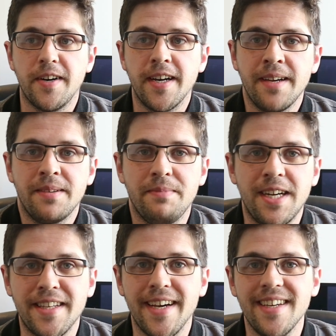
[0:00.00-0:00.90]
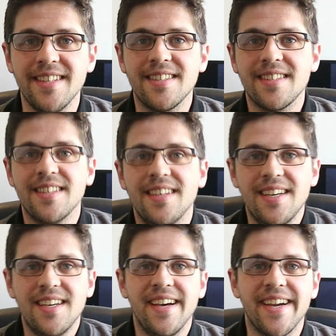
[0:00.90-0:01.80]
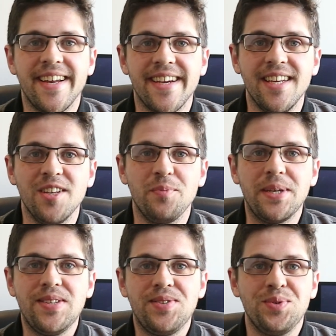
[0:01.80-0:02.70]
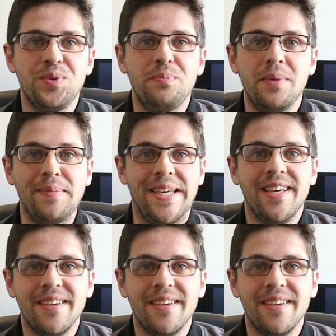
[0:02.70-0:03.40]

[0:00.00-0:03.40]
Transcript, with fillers: finding my days are getting a little bit too BIMmy.